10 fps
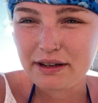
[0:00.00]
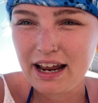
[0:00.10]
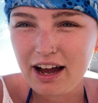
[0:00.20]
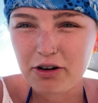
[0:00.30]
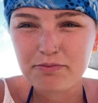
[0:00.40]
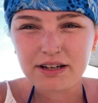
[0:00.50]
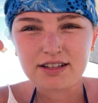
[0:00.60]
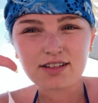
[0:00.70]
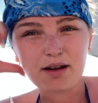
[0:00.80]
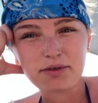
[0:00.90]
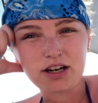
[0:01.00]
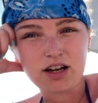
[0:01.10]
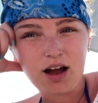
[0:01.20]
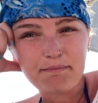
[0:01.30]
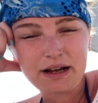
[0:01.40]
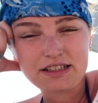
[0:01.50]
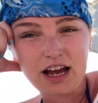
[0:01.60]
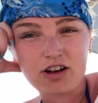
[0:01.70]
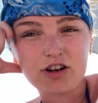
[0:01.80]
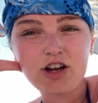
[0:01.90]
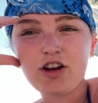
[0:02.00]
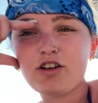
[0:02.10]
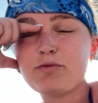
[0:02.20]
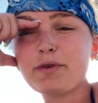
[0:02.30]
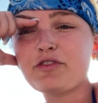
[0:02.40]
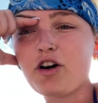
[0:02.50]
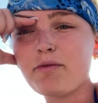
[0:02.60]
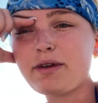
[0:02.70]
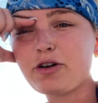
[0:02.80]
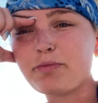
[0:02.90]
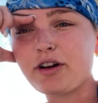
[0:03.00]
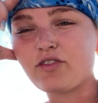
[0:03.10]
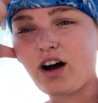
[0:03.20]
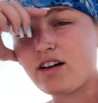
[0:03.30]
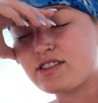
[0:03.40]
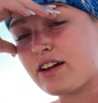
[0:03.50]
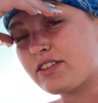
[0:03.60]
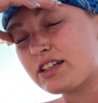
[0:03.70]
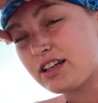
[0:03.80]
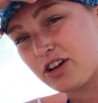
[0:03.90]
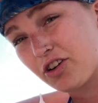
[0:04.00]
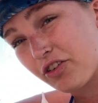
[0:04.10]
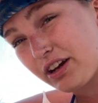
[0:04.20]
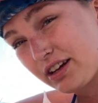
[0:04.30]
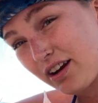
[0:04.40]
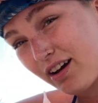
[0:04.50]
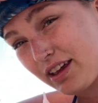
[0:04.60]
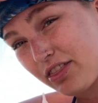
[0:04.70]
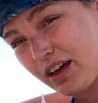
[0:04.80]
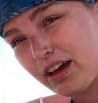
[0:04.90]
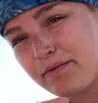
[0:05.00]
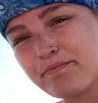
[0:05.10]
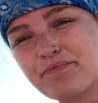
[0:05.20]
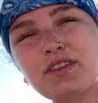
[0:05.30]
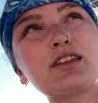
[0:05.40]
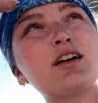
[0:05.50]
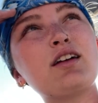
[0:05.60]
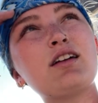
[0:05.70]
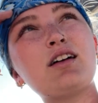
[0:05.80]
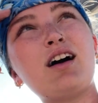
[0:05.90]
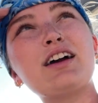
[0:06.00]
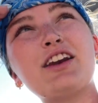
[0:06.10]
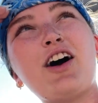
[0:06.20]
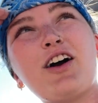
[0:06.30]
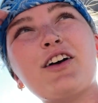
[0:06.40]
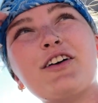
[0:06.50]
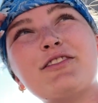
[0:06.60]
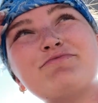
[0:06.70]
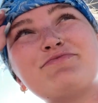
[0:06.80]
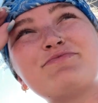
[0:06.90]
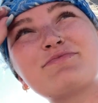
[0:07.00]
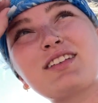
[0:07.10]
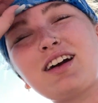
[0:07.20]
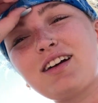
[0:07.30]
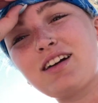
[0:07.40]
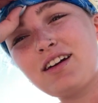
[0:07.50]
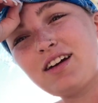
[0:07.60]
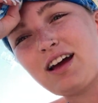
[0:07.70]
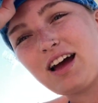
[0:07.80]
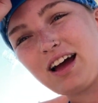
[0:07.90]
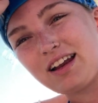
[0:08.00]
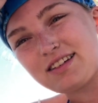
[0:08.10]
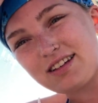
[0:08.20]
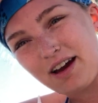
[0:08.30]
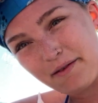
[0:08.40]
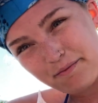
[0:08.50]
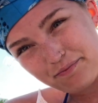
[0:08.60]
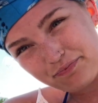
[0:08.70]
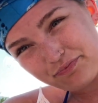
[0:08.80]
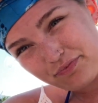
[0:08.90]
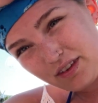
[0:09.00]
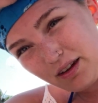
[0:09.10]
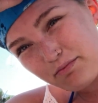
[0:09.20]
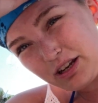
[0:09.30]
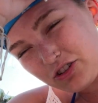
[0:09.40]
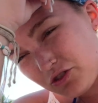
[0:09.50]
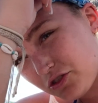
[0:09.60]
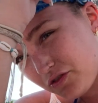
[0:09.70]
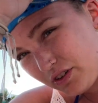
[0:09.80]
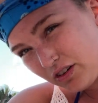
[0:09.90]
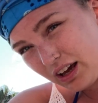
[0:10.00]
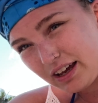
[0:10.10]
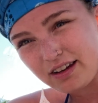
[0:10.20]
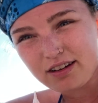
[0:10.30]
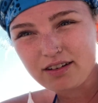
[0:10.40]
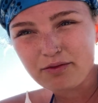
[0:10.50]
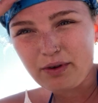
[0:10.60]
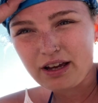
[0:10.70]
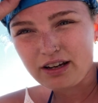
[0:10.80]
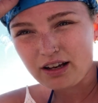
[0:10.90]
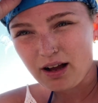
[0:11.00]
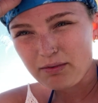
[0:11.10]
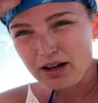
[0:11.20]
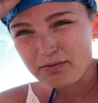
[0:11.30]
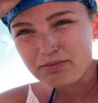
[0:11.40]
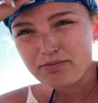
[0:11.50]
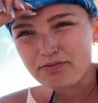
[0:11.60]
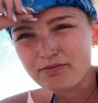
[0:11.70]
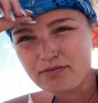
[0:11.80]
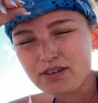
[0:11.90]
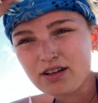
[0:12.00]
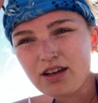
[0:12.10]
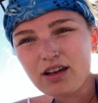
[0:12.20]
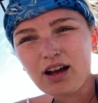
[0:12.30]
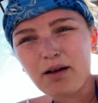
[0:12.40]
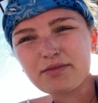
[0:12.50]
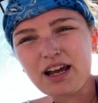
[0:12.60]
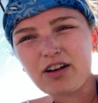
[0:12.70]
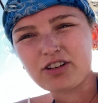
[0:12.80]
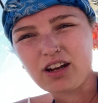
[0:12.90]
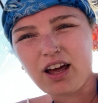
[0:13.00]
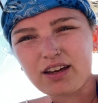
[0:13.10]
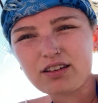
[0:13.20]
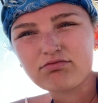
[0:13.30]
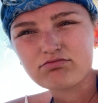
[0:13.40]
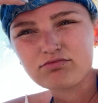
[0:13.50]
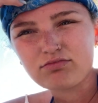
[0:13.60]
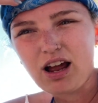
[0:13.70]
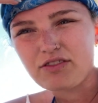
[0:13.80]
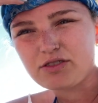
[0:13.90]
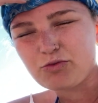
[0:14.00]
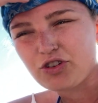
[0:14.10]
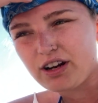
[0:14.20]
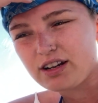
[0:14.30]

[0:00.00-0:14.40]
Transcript: now because I'm going to come back down. We've got a meal booked for half seven. It's like a Greek night yeah, thing. Yeah, we missed that show. I know. I know. And um, me and George feel like we're gonna come up. I'll just say something. Come down and like have some drinks.